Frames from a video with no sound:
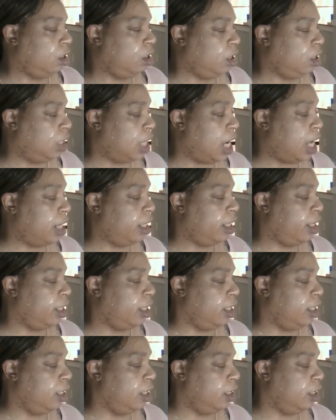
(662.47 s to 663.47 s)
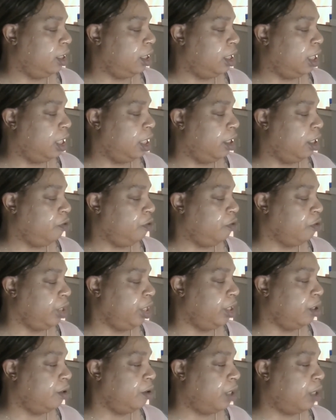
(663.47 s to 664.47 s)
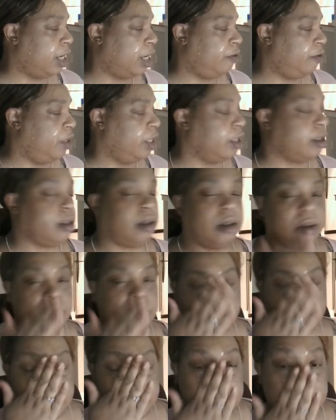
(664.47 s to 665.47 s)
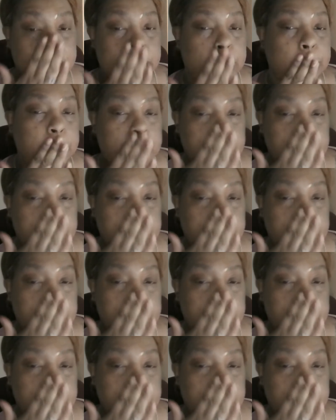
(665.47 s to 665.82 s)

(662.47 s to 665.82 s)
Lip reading: Jonathan and Rio have their altercation.